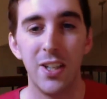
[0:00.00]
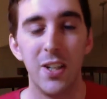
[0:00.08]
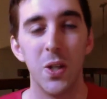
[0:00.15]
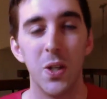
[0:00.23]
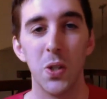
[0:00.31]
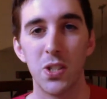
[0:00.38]

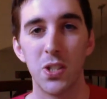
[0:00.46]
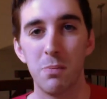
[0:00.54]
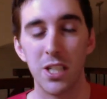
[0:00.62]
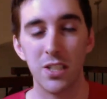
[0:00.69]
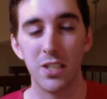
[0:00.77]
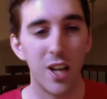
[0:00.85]
or
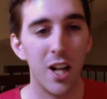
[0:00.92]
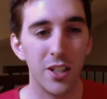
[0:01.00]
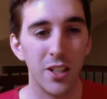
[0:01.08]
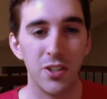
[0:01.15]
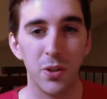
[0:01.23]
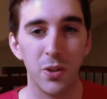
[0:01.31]
something
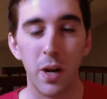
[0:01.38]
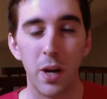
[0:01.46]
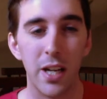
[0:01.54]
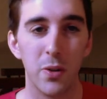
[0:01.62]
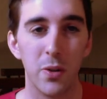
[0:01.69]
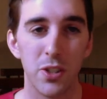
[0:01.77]
solid to
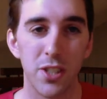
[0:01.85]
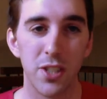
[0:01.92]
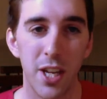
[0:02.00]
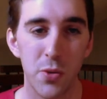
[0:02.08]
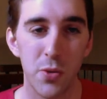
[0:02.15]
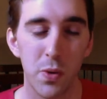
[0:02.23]
write or
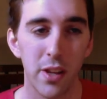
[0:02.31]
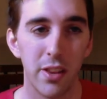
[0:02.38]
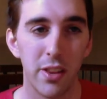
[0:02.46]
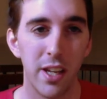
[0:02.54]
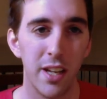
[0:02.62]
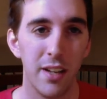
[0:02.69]
sketch with,
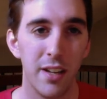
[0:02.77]
and